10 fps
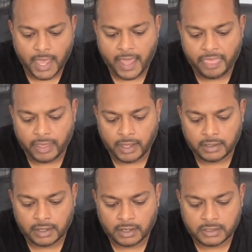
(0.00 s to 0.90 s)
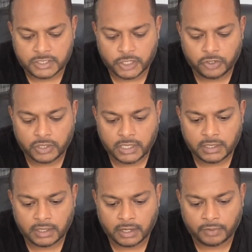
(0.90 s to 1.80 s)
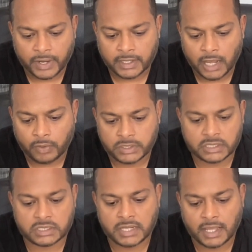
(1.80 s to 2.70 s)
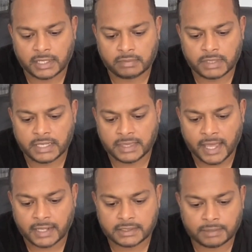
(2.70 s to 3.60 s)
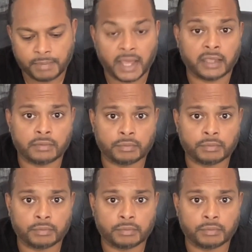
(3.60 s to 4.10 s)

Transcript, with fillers: And then uh, security. Uh, right now, it's just telling me that my